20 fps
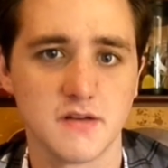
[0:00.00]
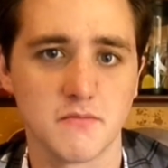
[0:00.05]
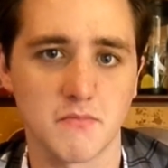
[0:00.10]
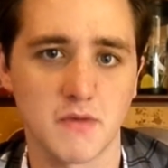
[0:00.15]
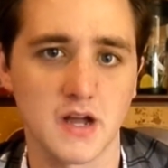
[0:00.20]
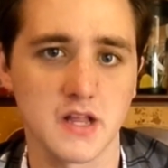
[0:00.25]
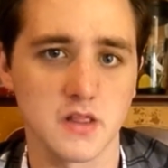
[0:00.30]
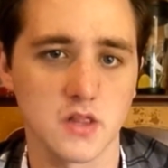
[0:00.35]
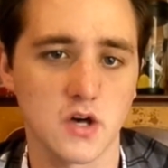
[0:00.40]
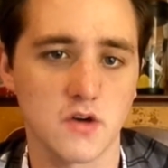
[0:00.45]

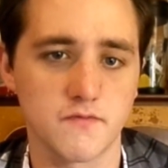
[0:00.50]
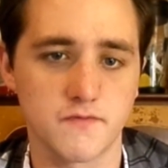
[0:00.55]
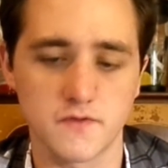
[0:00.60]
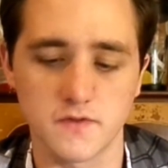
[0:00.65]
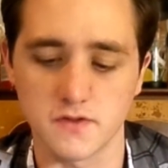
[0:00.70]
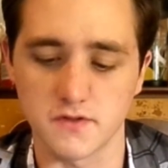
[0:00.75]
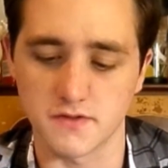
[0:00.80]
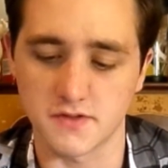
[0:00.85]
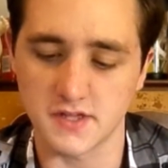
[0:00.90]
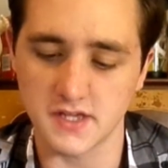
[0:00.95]
my love for
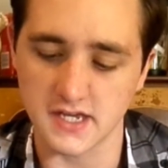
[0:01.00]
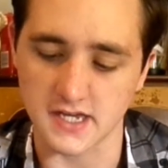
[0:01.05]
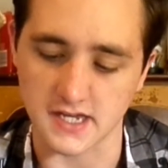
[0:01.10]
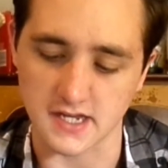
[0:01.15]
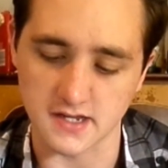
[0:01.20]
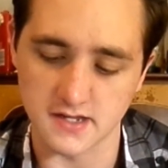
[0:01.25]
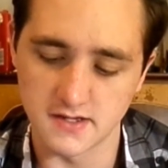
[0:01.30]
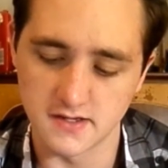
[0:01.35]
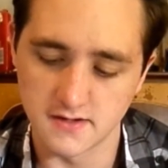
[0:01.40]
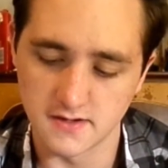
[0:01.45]
the thing,
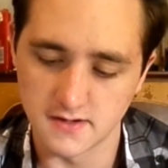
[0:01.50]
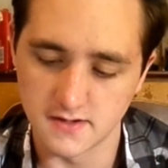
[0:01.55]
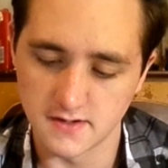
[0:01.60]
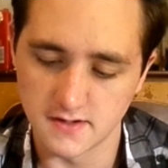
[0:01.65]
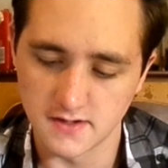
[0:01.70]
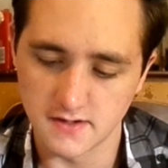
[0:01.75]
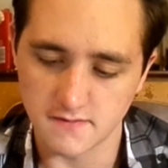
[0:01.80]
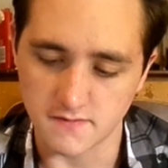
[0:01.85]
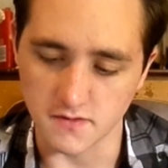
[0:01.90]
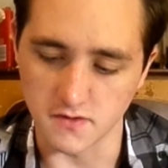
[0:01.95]

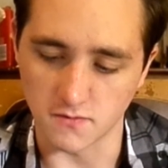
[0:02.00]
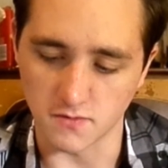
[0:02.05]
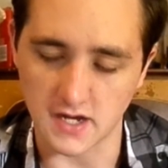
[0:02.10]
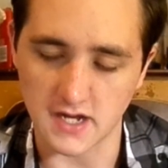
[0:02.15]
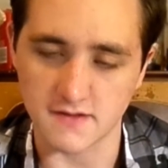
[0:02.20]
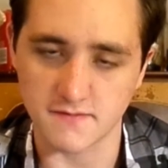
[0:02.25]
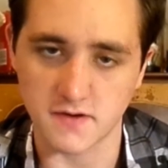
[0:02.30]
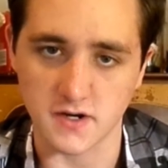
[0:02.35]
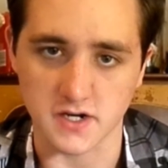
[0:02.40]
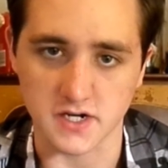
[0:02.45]
for the
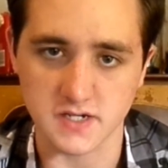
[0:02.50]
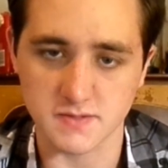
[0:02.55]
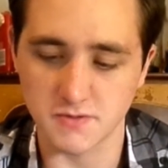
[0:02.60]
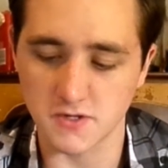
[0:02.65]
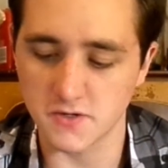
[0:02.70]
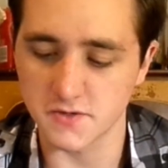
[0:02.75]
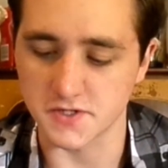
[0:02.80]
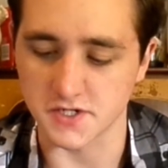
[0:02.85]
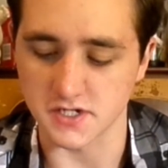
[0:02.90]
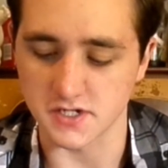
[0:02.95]
Afire
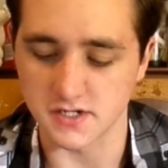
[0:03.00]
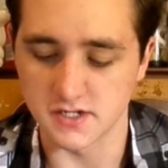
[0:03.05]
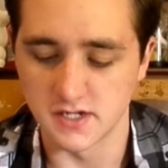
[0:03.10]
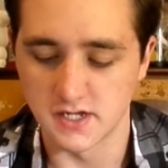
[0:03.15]
Explosion.